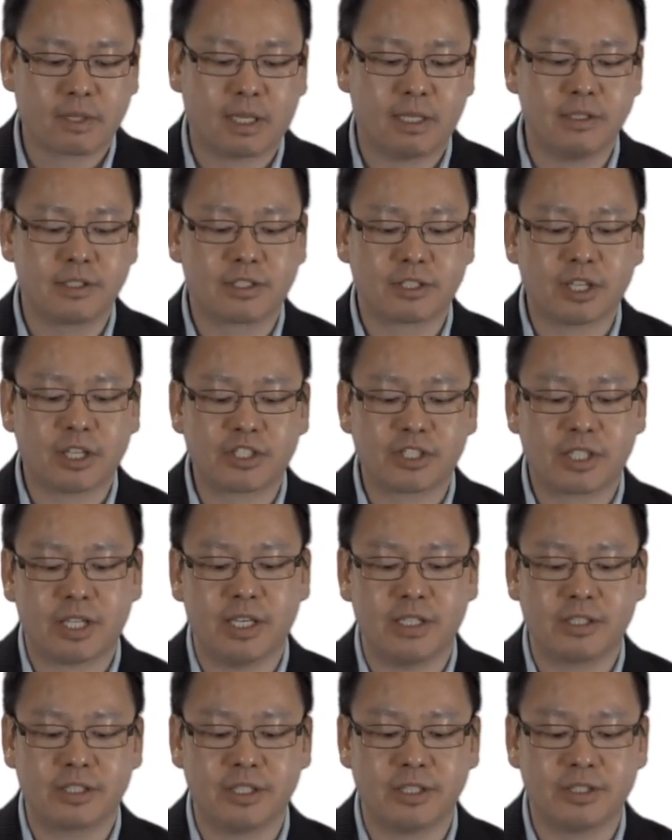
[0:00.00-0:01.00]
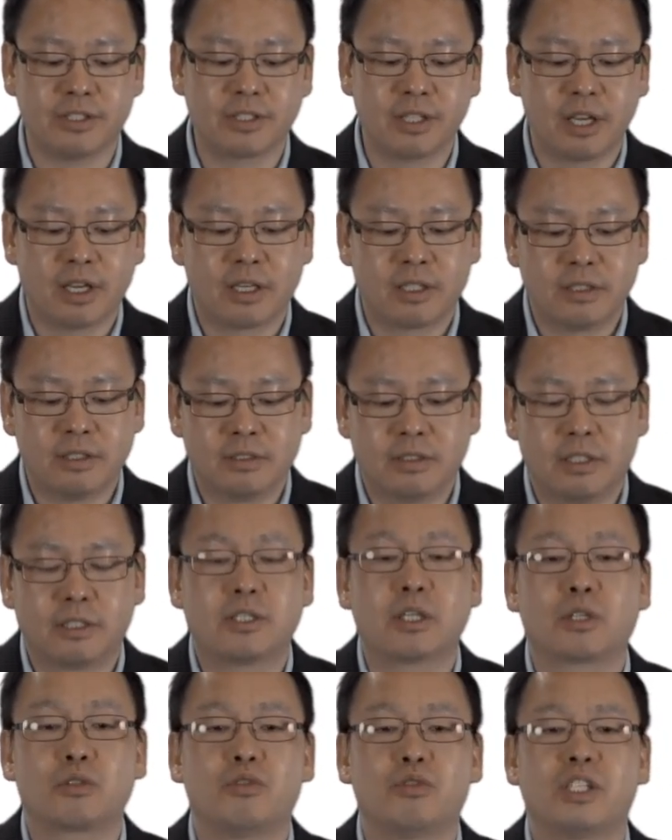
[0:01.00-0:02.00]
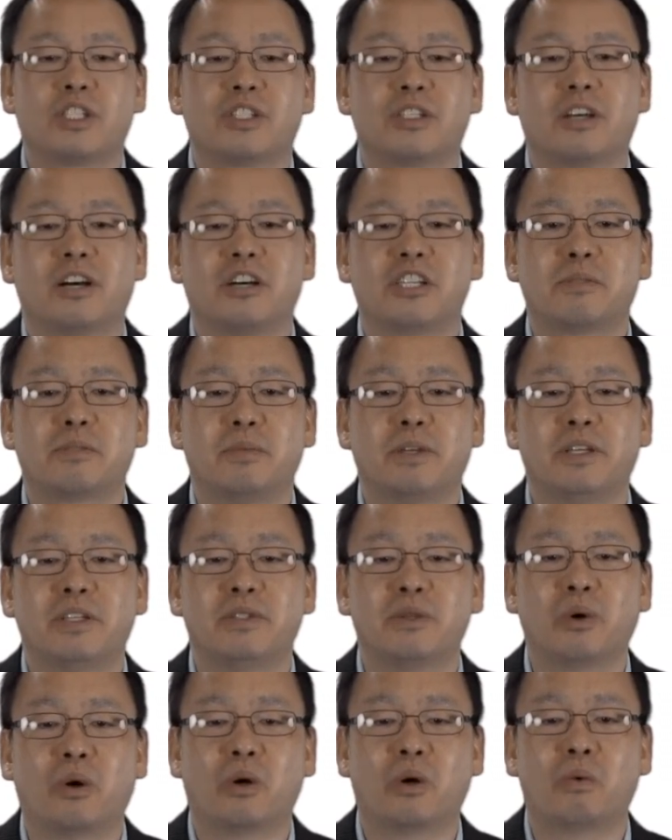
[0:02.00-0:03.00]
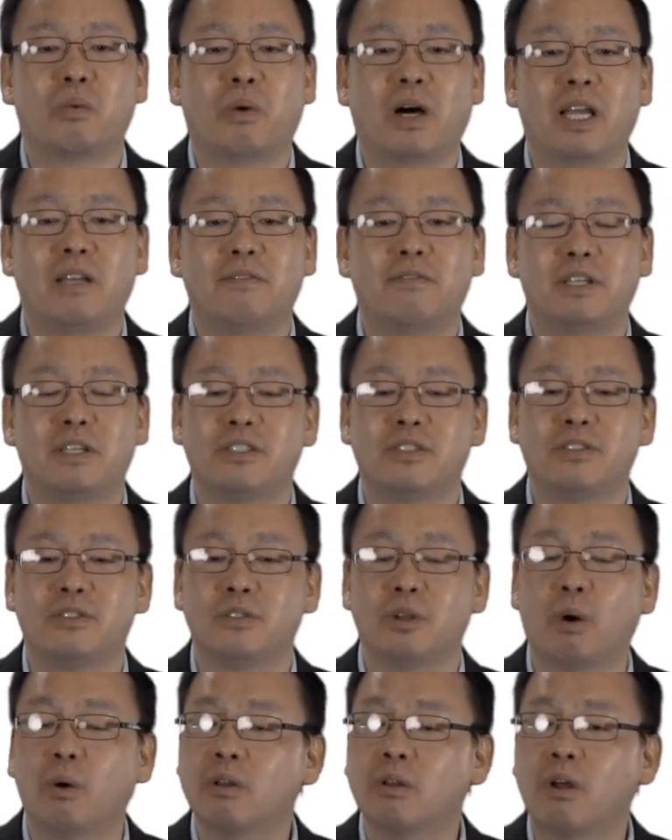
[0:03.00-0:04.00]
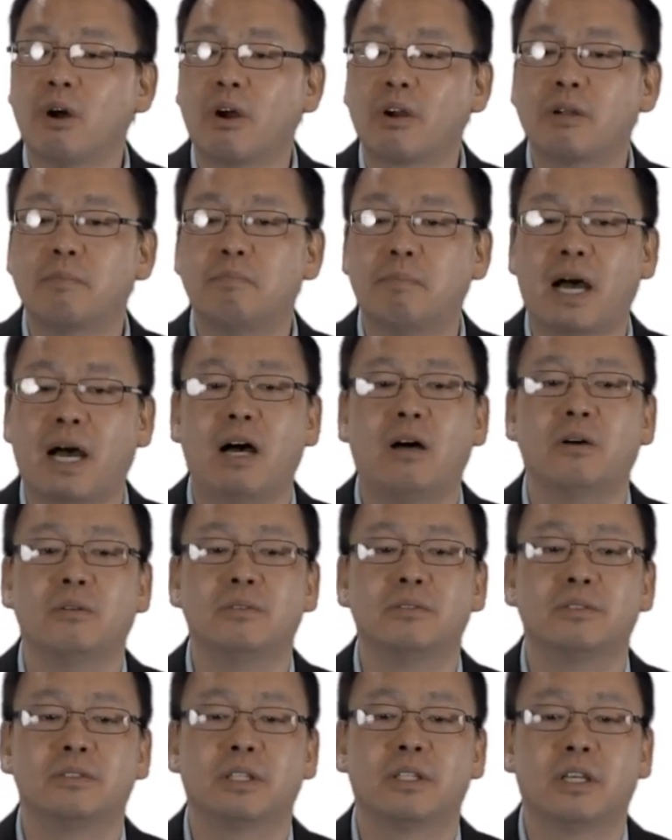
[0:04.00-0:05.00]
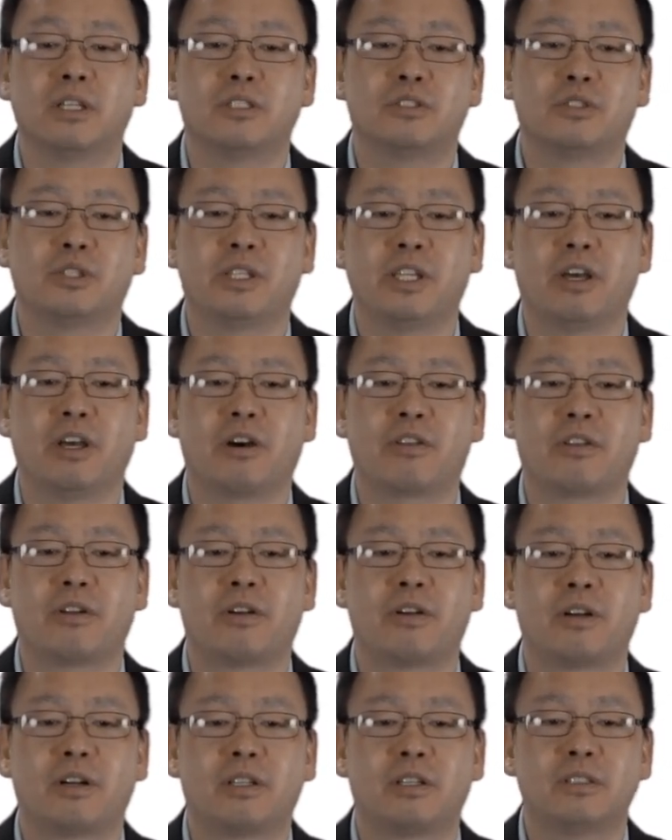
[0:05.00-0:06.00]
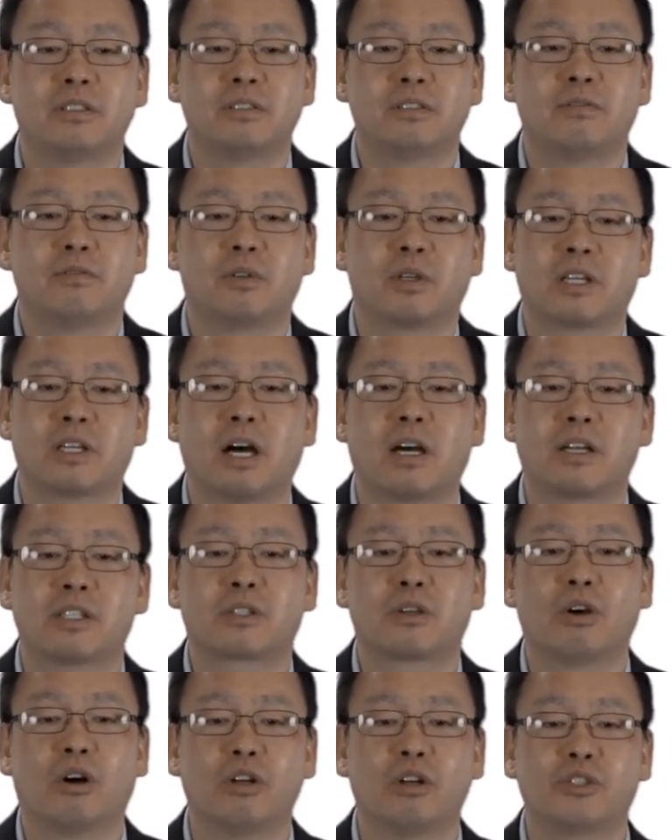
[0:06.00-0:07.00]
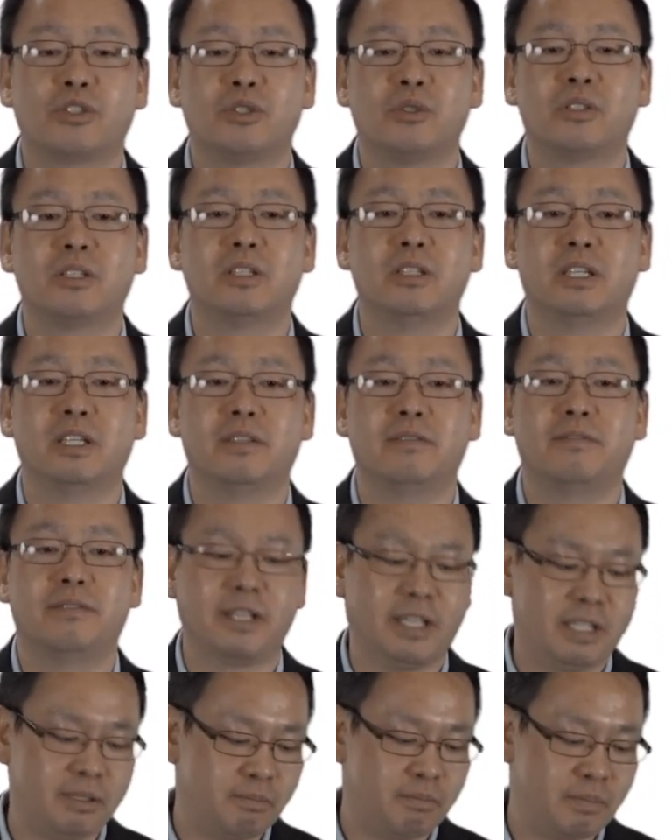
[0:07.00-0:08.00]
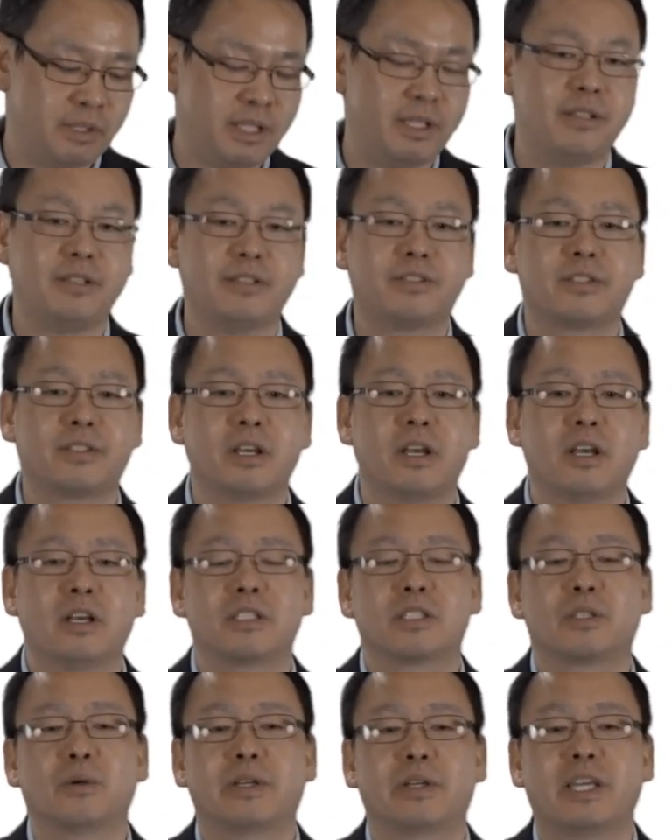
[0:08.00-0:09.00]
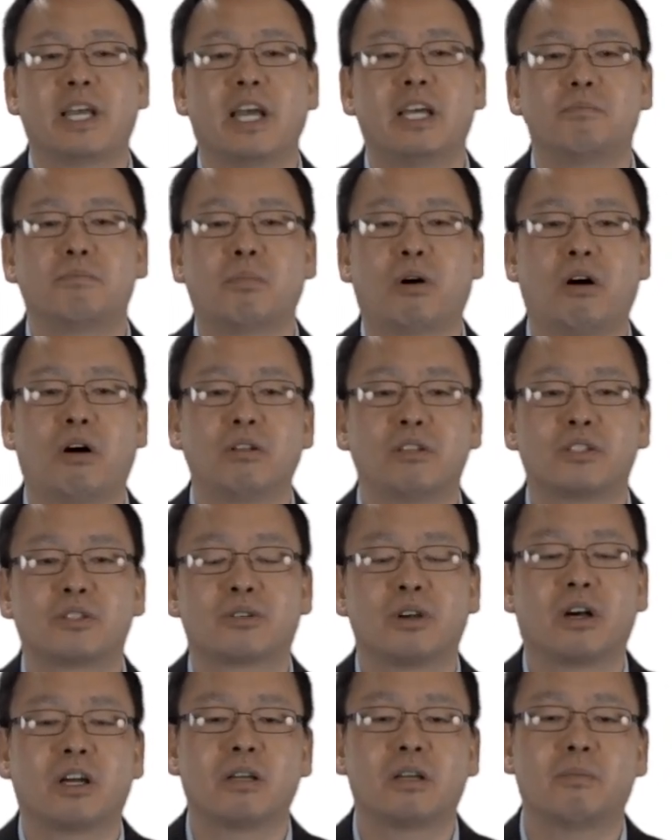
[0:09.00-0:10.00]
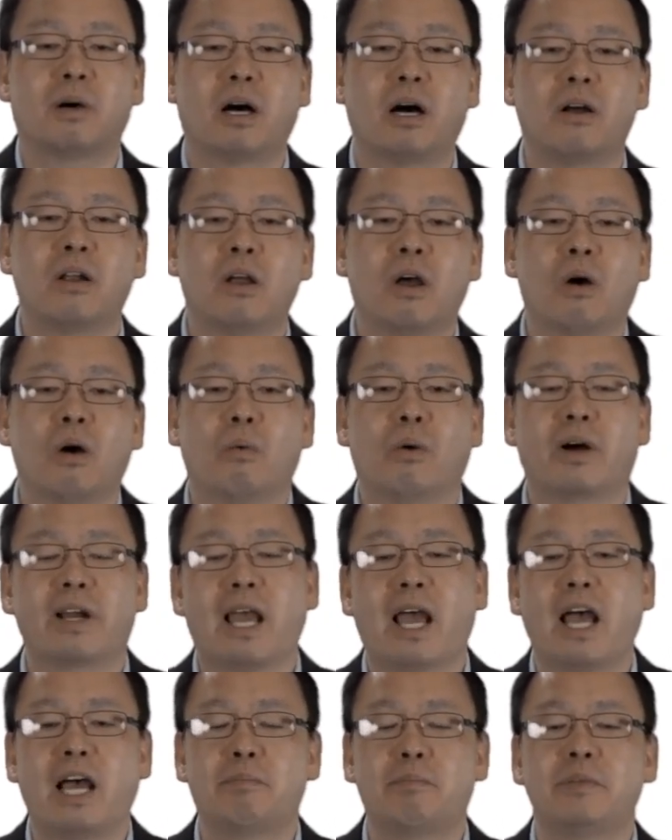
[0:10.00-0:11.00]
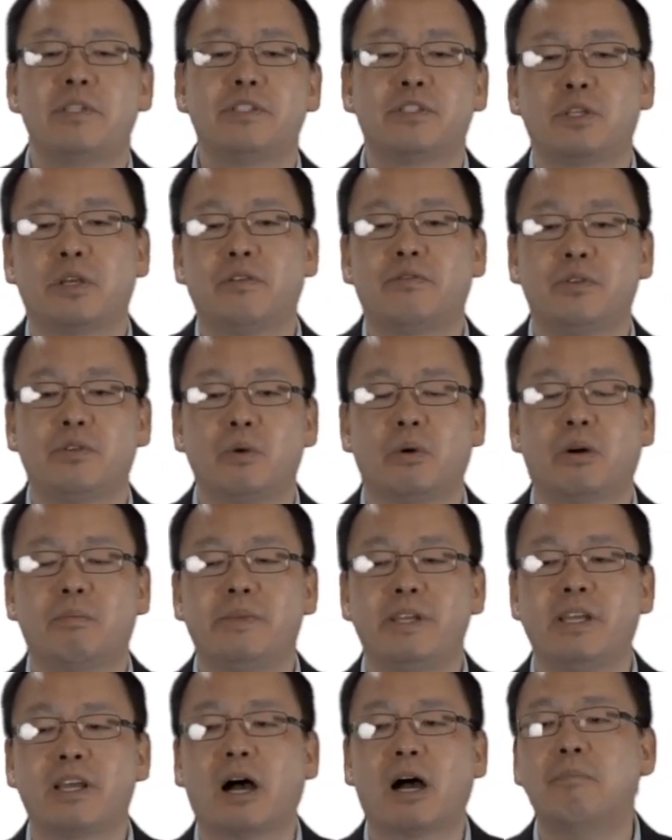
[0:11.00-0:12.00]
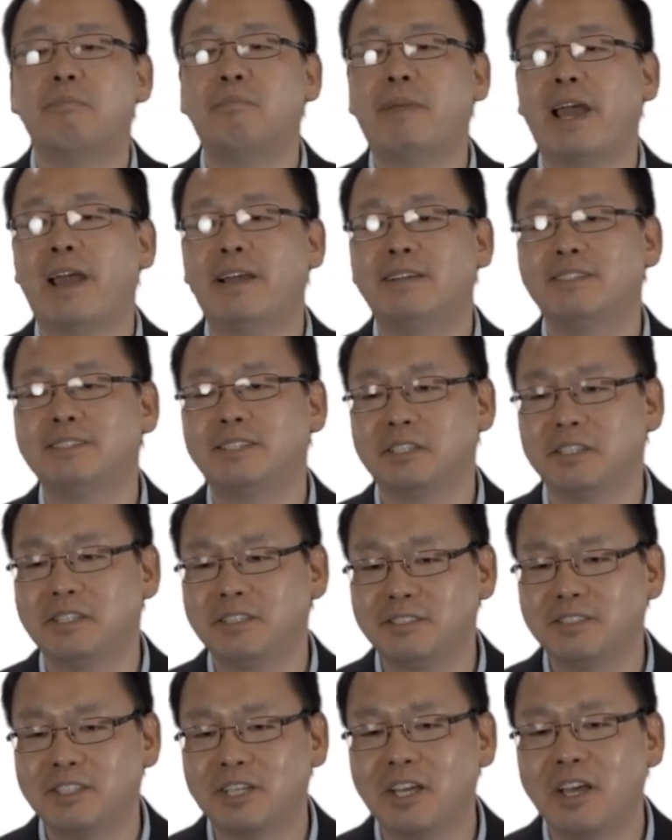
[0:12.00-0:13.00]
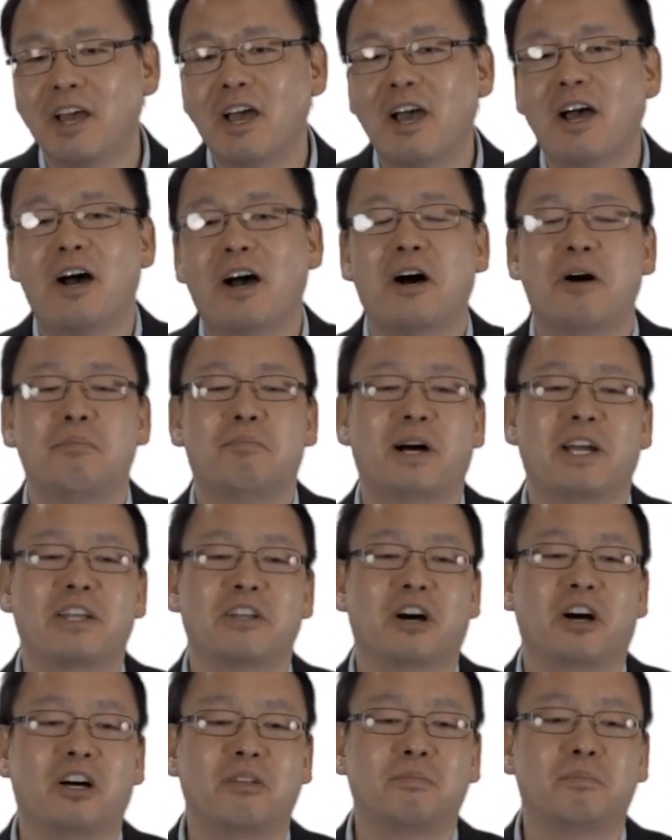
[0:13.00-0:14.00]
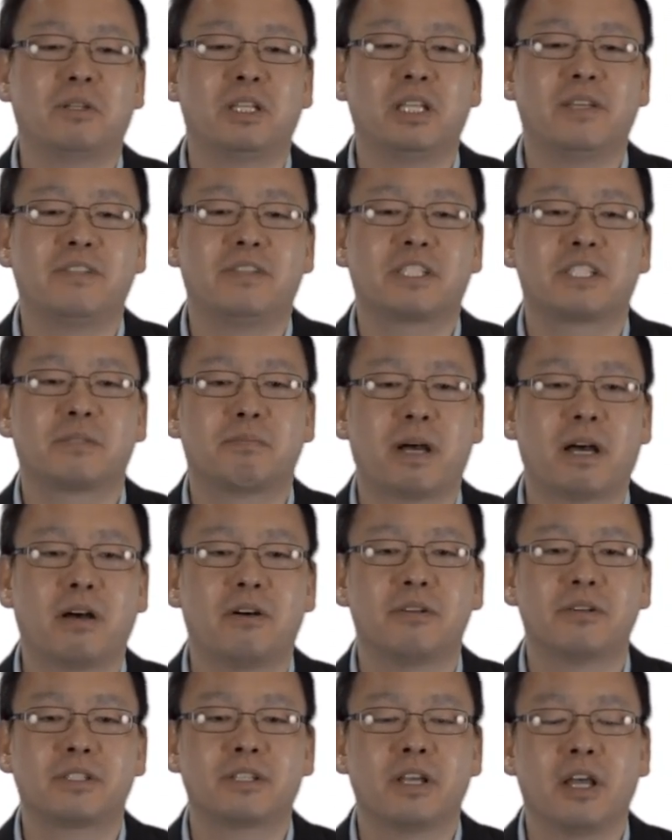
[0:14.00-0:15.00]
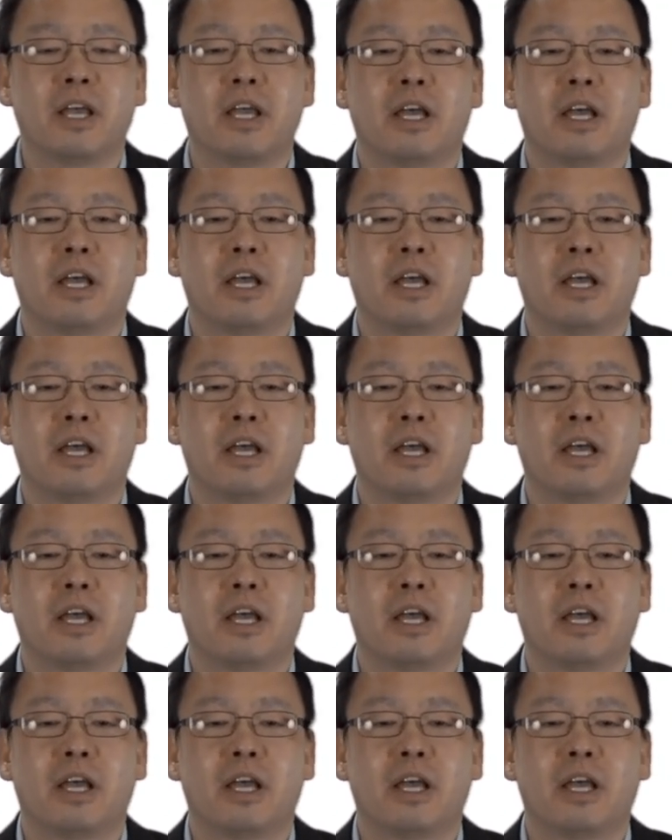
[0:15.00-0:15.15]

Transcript: In such cases, the Christian husband or wife is no longer bound to the other, for God has called you to live in peace. So again, Paul is talking about what happens if you are being abandoned by your unbelieving spouse.